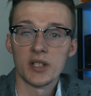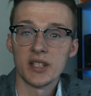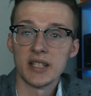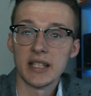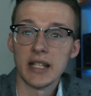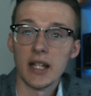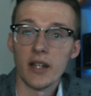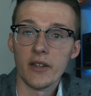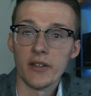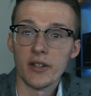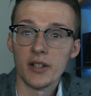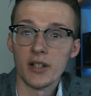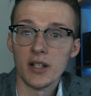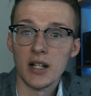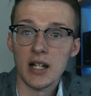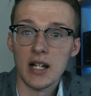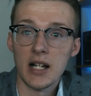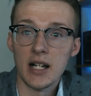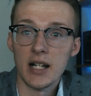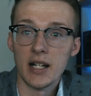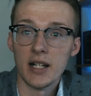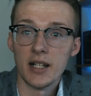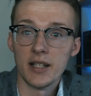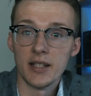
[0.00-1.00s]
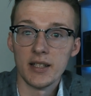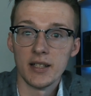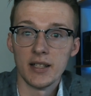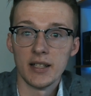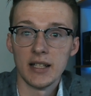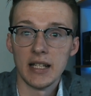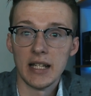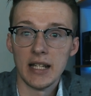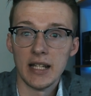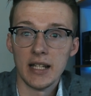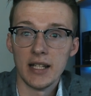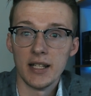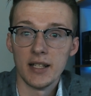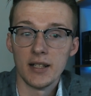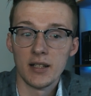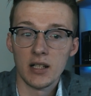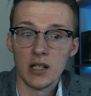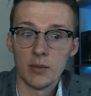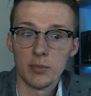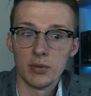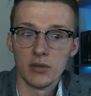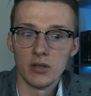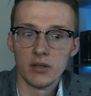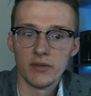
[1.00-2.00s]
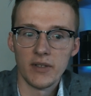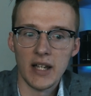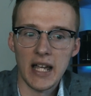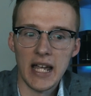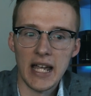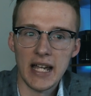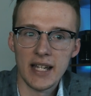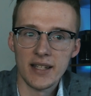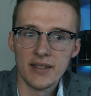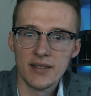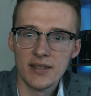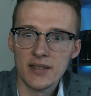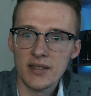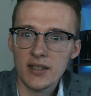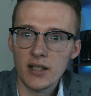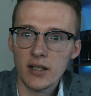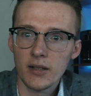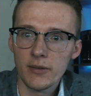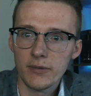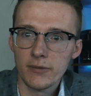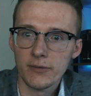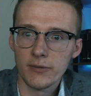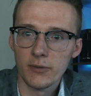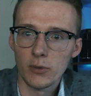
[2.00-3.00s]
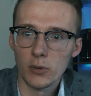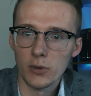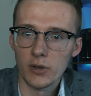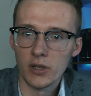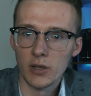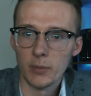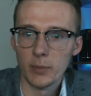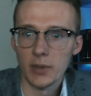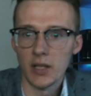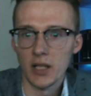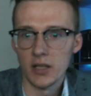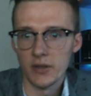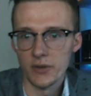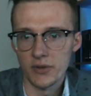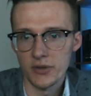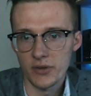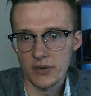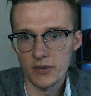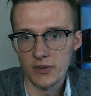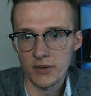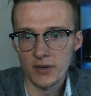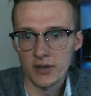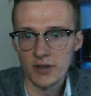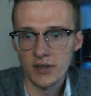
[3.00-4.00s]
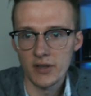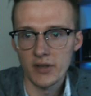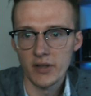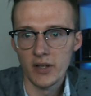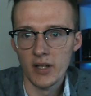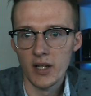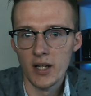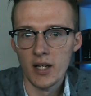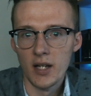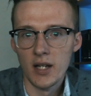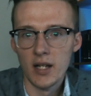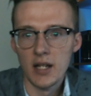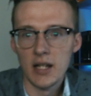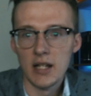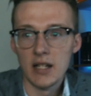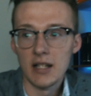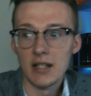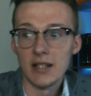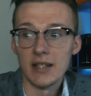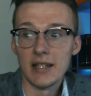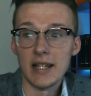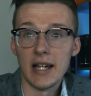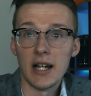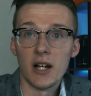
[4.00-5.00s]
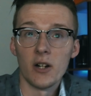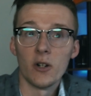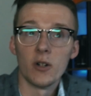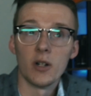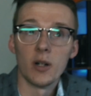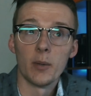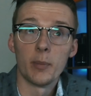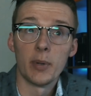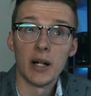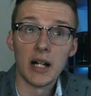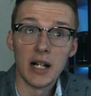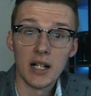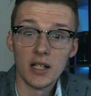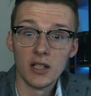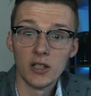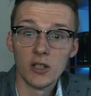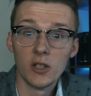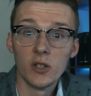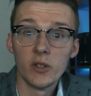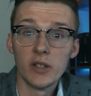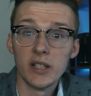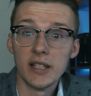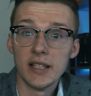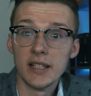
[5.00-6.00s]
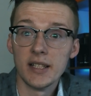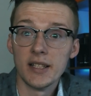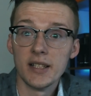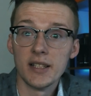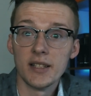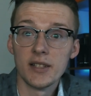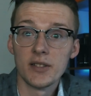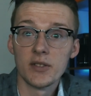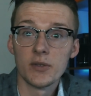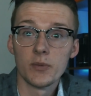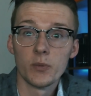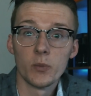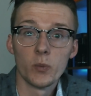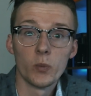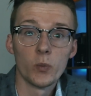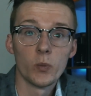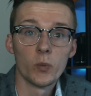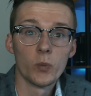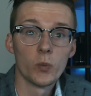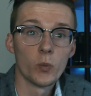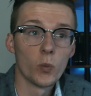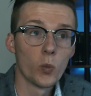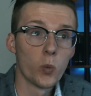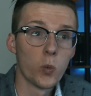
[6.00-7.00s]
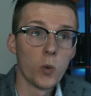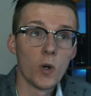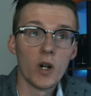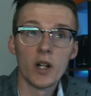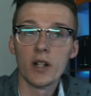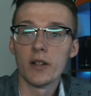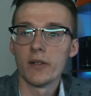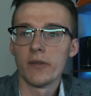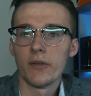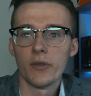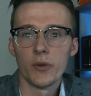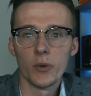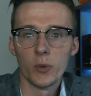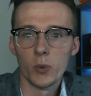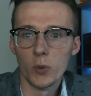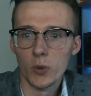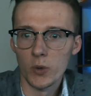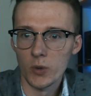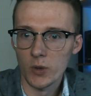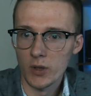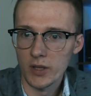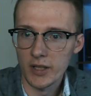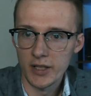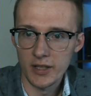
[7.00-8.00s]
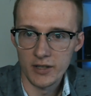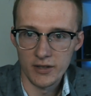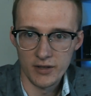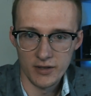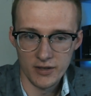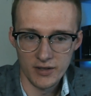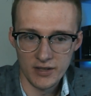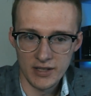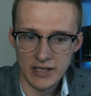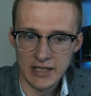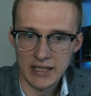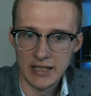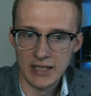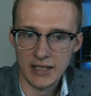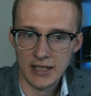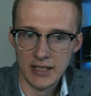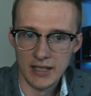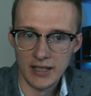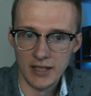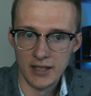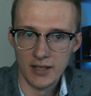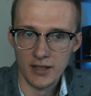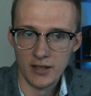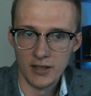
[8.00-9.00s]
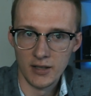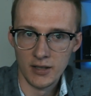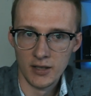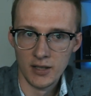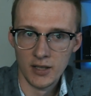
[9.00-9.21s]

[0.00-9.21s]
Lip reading: together on a couple of ad stuff for Apollo scooters. Now, Apollo is one of the world leaders in